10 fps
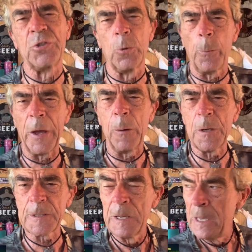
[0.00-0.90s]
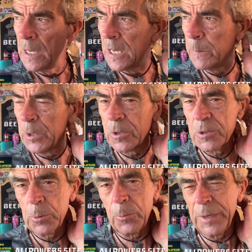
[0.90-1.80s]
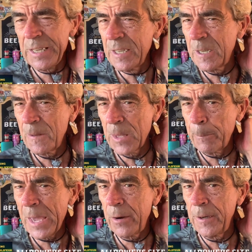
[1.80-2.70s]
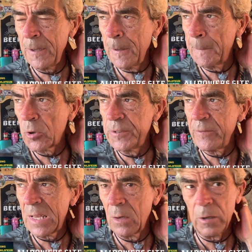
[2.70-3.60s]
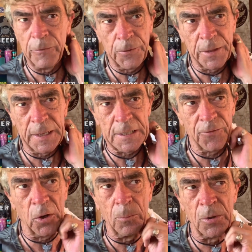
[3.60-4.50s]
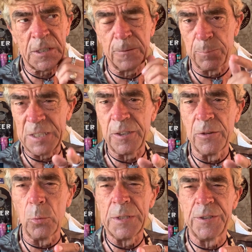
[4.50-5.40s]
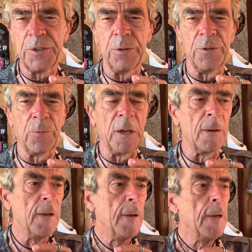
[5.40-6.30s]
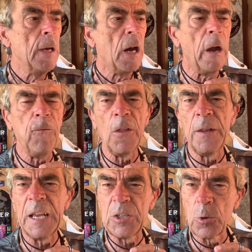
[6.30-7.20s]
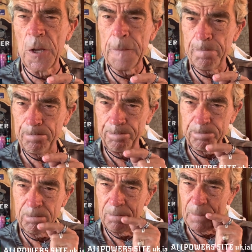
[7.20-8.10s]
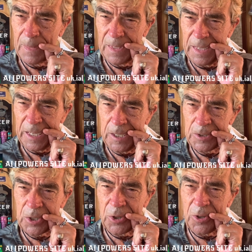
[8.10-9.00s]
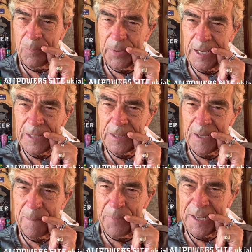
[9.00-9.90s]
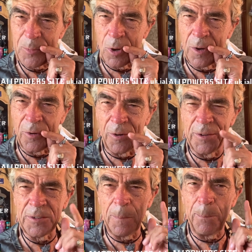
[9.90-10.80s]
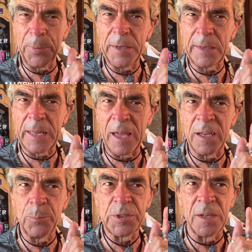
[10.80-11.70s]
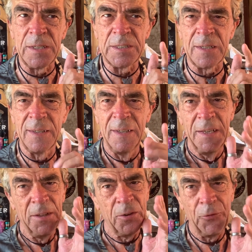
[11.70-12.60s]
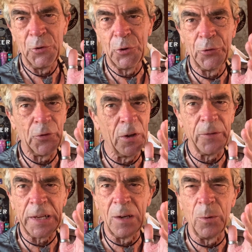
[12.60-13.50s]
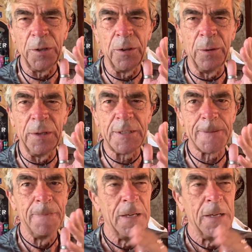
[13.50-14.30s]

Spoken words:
at ALLPOWERS, because we'll be they're powering Country Van Life for the next few months, especially on the winter tour as well. Hopefully the next one is going to be the big one, guys, the big game changer, the 4 or 5 kilowatt units,